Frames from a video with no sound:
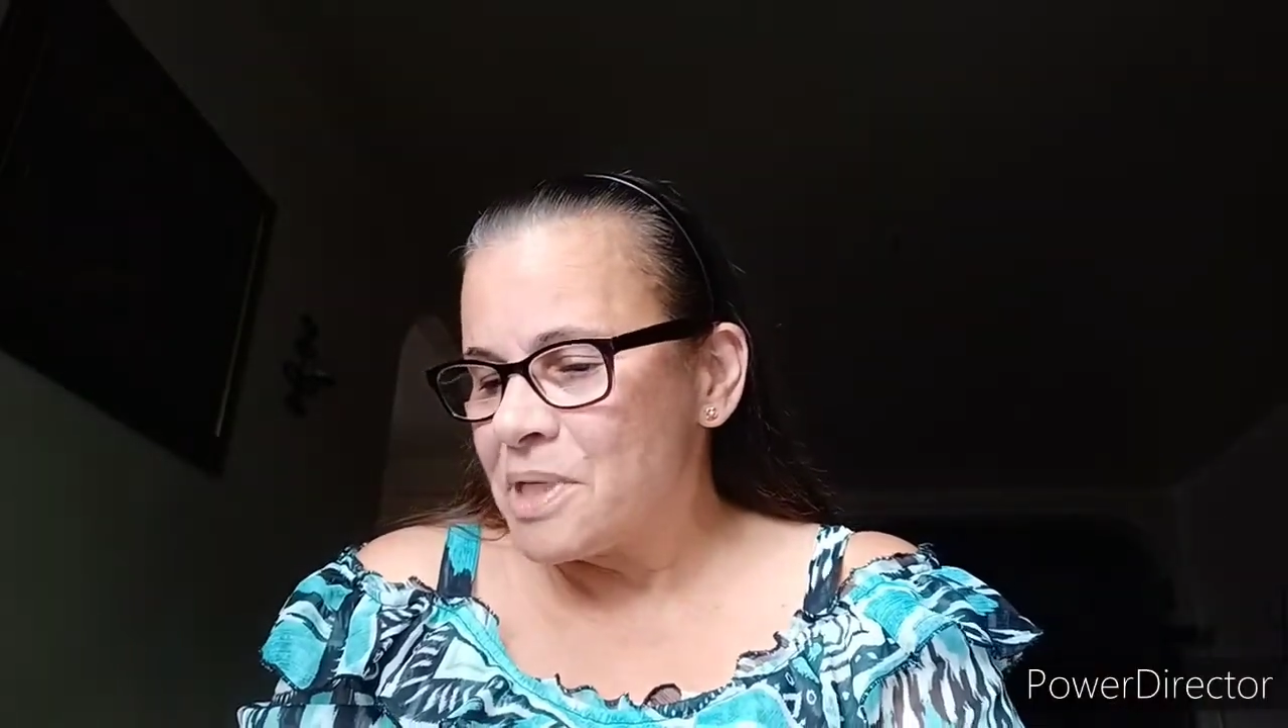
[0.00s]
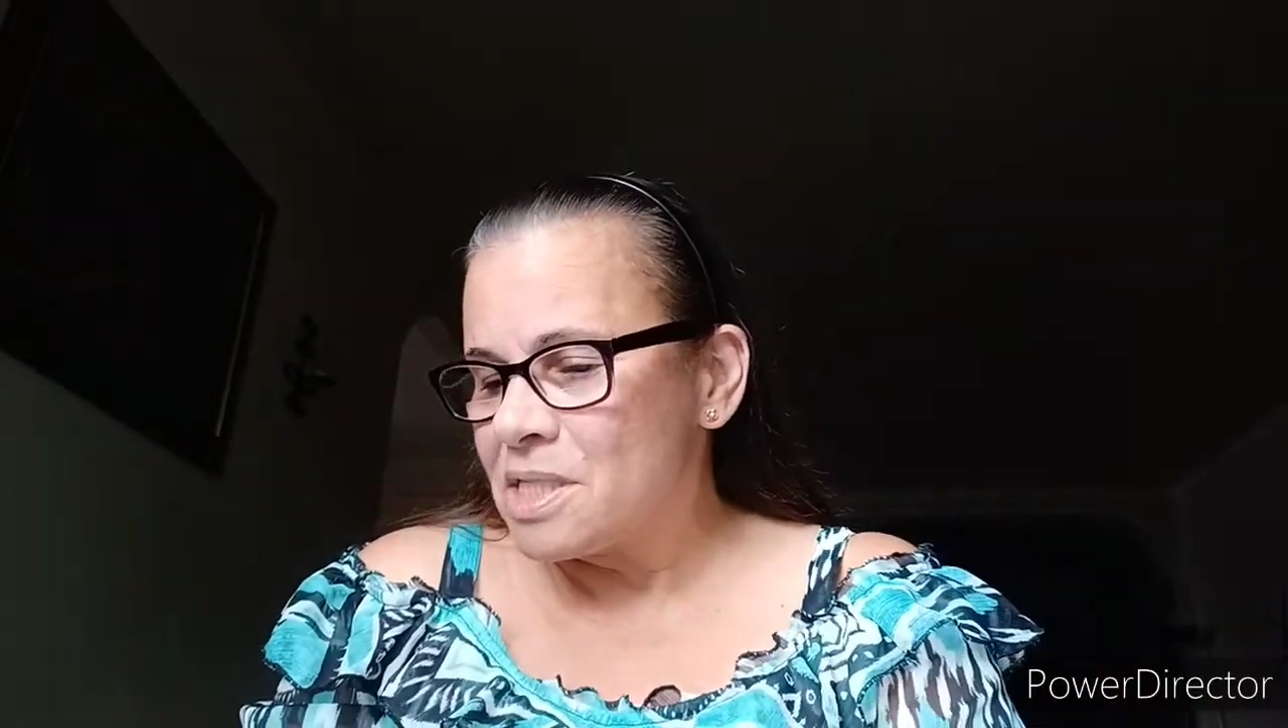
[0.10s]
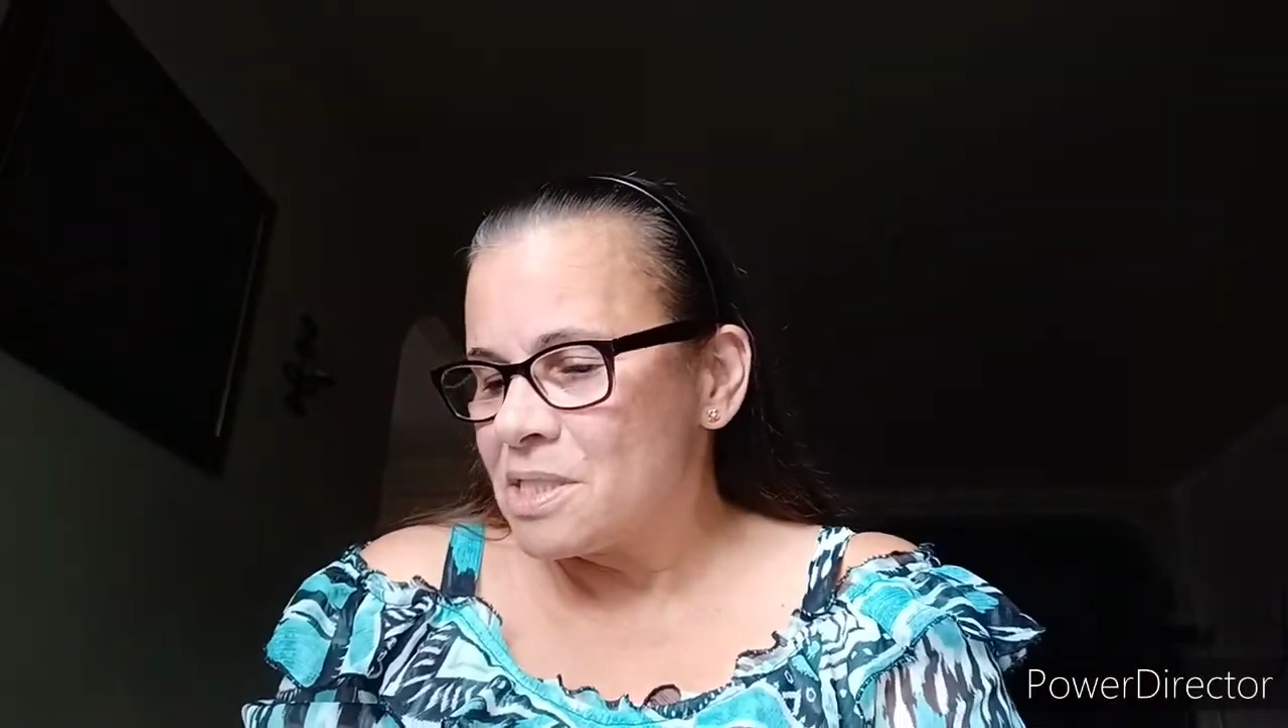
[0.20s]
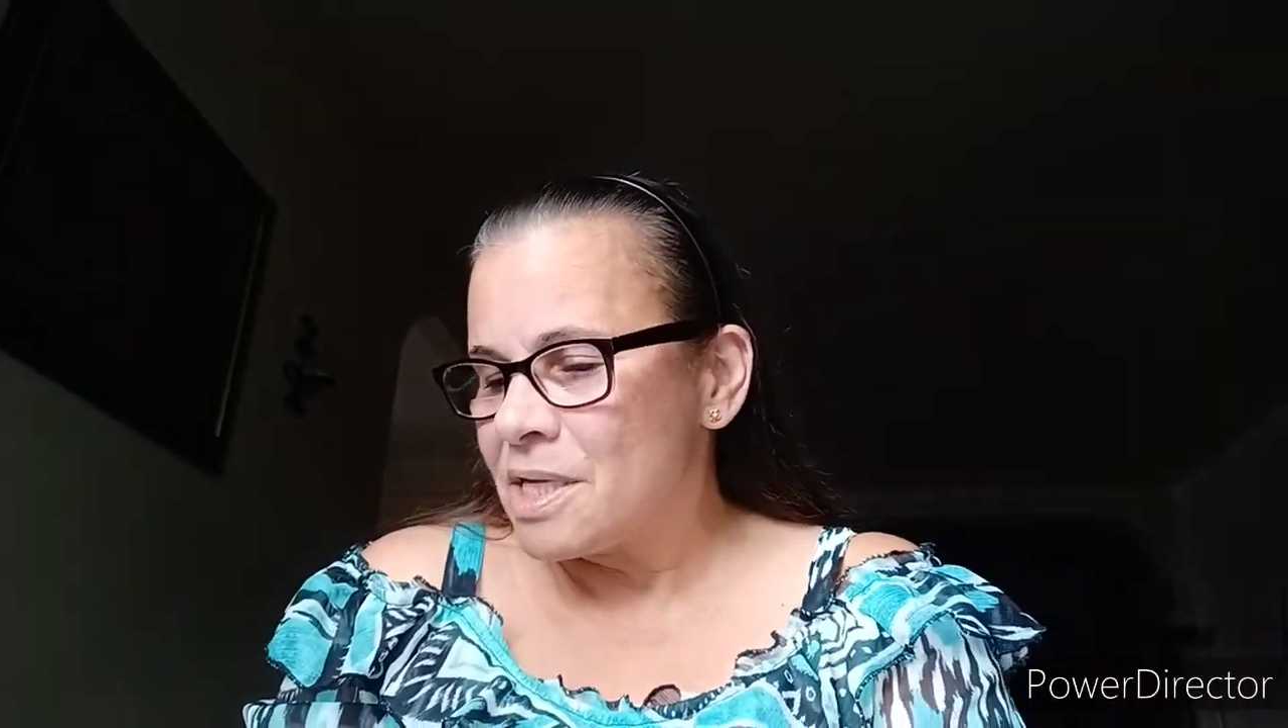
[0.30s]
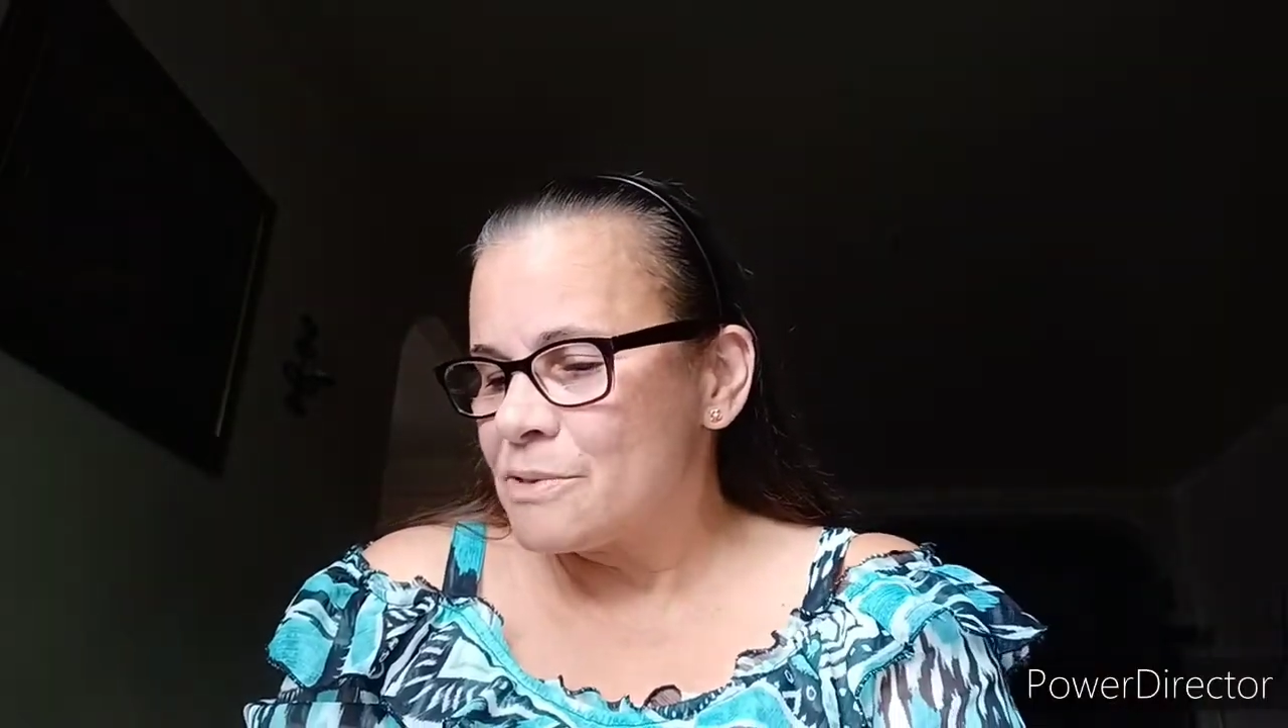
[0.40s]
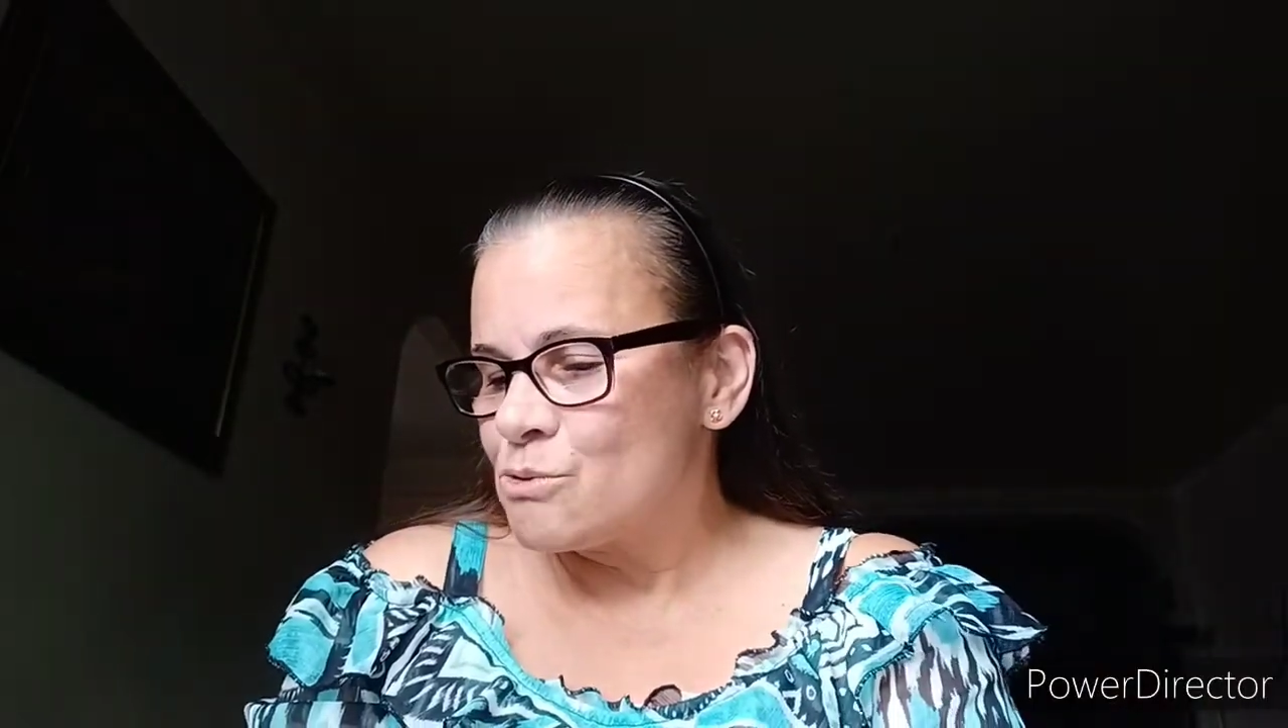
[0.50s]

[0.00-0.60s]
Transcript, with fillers: pink like